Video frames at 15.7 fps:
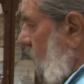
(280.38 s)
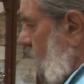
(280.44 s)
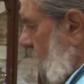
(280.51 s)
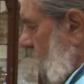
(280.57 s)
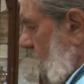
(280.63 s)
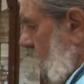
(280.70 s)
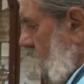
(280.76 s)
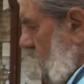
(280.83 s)

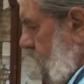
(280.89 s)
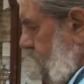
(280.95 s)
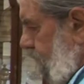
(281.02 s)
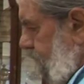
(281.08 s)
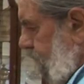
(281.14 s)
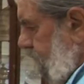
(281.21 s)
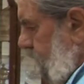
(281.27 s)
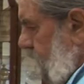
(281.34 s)
And
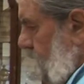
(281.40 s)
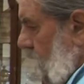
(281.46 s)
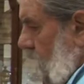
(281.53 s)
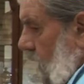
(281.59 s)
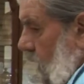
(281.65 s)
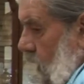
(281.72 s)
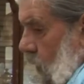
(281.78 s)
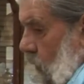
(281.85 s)

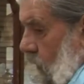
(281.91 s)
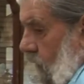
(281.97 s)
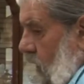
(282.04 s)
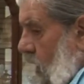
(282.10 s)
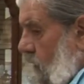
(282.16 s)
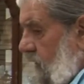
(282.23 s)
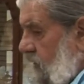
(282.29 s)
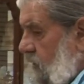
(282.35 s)
we're
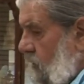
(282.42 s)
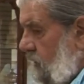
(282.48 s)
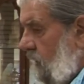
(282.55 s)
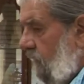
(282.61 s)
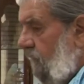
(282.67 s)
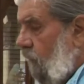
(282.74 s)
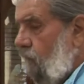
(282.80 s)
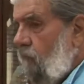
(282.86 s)
always
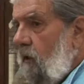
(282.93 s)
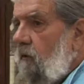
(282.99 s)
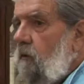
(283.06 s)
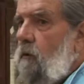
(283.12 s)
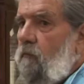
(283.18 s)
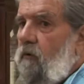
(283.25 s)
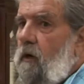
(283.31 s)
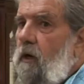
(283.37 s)
looking for
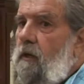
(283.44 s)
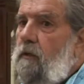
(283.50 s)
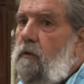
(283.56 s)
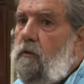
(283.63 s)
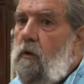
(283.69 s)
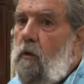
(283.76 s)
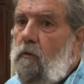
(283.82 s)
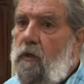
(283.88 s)
Wrentham
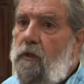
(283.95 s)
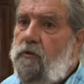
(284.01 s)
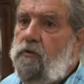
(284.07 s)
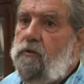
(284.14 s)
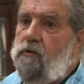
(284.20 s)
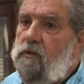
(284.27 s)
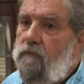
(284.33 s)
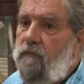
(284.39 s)
related
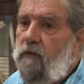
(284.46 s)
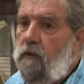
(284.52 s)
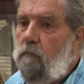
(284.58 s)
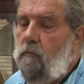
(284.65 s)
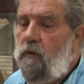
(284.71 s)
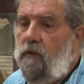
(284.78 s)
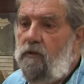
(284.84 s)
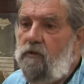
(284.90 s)
donations. If
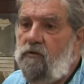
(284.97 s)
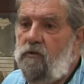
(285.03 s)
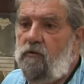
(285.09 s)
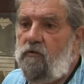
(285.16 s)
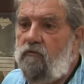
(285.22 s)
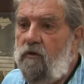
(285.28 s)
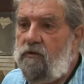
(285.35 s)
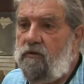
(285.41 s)
anybody is
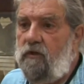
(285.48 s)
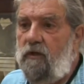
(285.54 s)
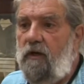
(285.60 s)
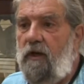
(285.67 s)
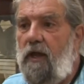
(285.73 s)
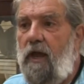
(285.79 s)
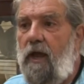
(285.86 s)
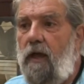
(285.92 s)
interested
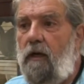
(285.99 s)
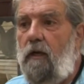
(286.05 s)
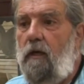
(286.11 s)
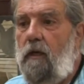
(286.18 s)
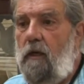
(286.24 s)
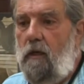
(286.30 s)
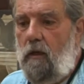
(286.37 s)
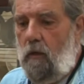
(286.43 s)
in that,
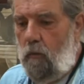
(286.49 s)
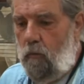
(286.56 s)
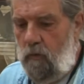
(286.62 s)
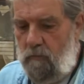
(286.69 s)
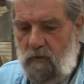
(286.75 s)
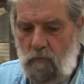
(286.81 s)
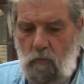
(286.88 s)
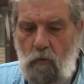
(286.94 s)

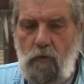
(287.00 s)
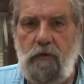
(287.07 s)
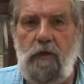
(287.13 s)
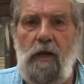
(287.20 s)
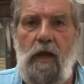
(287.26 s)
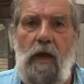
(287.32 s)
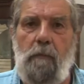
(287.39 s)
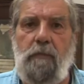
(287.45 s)
we'd be more
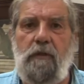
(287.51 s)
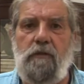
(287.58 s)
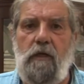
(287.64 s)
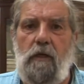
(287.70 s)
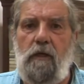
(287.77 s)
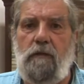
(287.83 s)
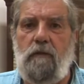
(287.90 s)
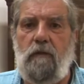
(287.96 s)
than happy to
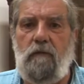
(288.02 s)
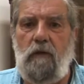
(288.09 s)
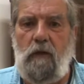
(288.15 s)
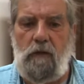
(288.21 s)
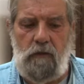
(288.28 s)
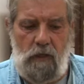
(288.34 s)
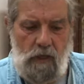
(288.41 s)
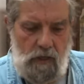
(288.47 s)

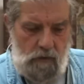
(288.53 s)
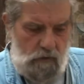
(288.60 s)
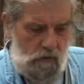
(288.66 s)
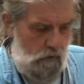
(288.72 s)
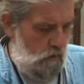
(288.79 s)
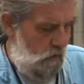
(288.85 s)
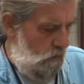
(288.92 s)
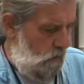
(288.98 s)
entertain that.
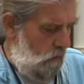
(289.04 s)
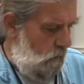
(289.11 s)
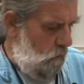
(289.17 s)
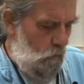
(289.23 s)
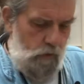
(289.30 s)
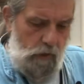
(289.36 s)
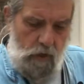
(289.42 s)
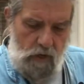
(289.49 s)

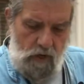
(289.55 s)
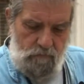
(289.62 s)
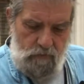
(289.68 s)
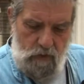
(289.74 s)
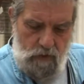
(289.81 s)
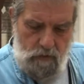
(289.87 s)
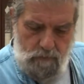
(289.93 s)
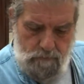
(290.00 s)
We have
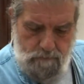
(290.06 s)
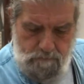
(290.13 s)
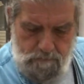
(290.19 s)
a